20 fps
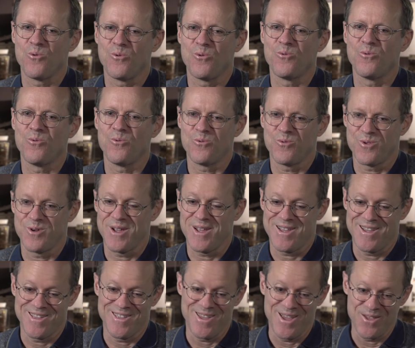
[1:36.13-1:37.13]

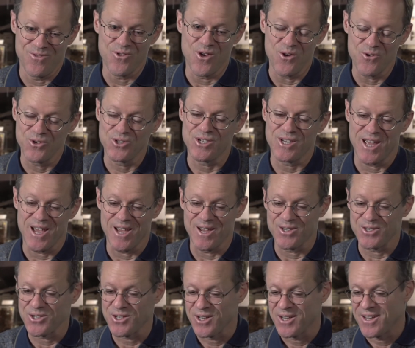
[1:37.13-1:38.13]
in those
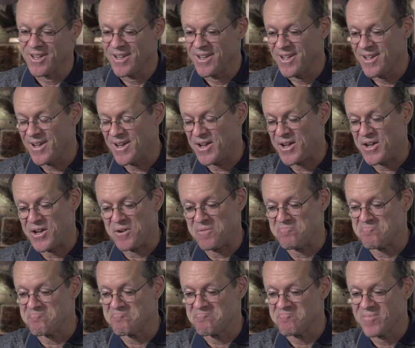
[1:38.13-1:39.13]
days, you
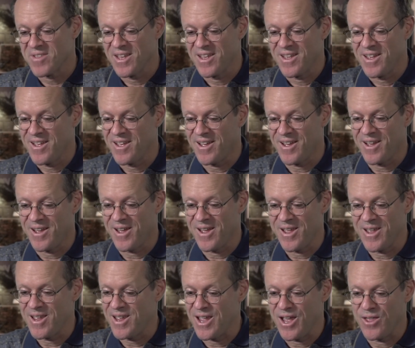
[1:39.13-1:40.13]
know,
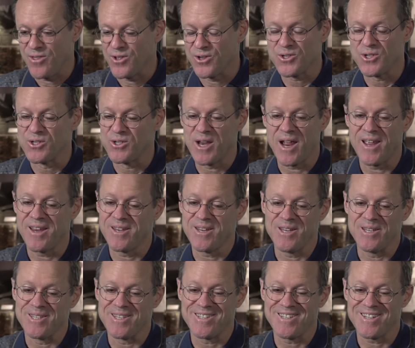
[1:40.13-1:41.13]
this is
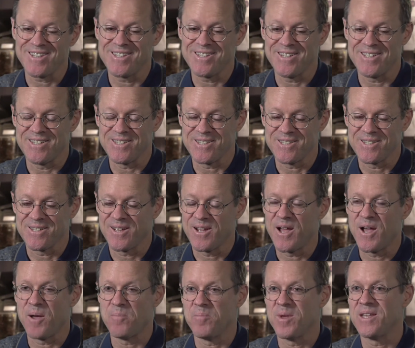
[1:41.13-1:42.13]
1960s,
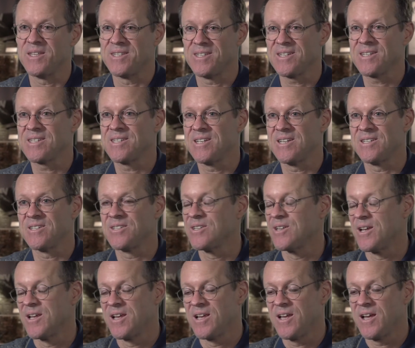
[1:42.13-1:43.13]
mid-60s,
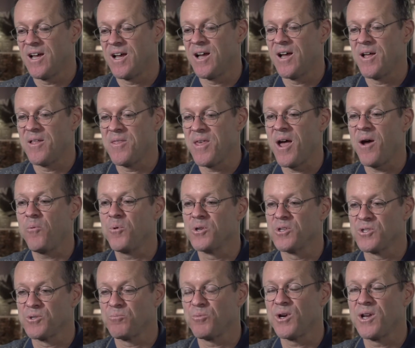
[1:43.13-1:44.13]
that
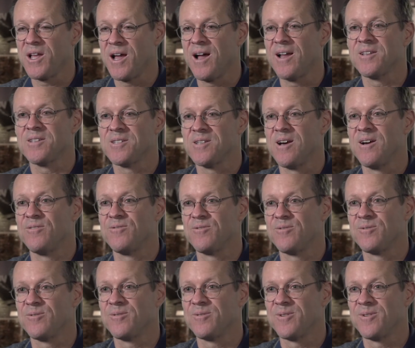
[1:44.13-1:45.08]
was pretty hot stuff.